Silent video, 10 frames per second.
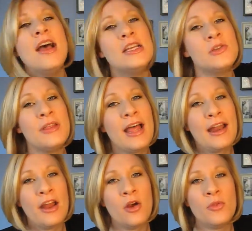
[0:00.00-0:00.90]
So on
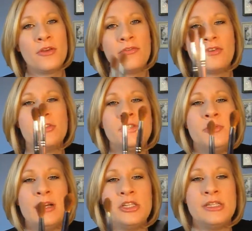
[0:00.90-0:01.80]
that note, the first
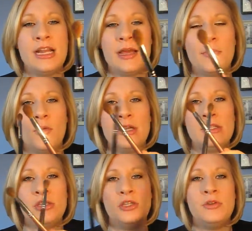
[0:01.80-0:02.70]
two brushes that I'm going
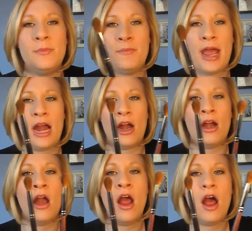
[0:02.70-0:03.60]
to
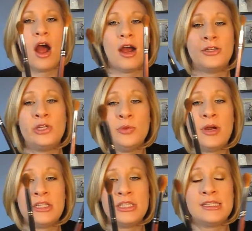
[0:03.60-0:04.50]
compare are two
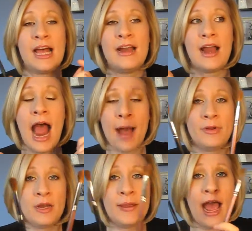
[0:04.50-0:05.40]
brushes that
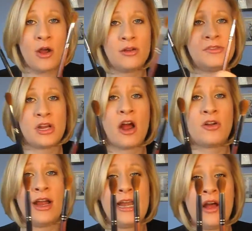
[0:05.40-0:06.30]
happen to be out of
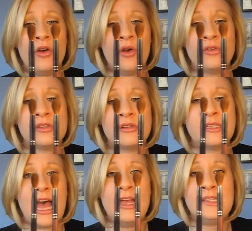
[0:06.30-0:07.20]
stock right now at Coastal
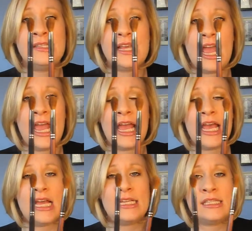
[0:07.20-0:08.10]
Scents,
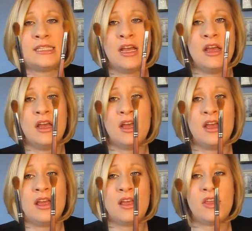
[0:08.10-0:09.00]
and
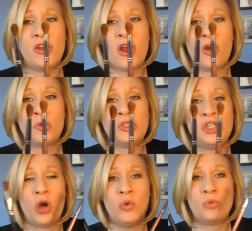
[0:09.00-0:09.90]
you know,
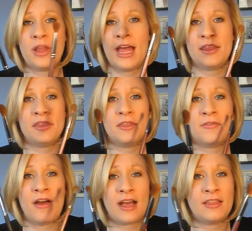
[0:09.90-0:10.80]
don't let the
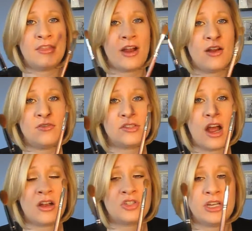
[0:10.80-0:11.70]
fact that they're out of
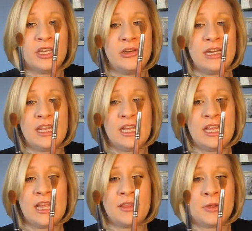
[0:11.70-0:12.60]
stock trick you into
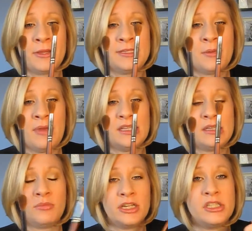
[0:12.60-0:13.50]
thinking that they're these
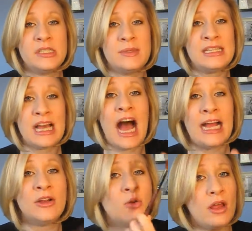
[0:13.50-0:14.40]
amazing brushes, because
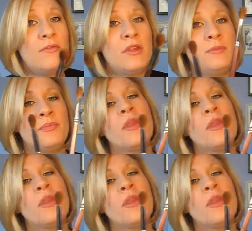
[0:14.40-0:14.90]
I don't love them.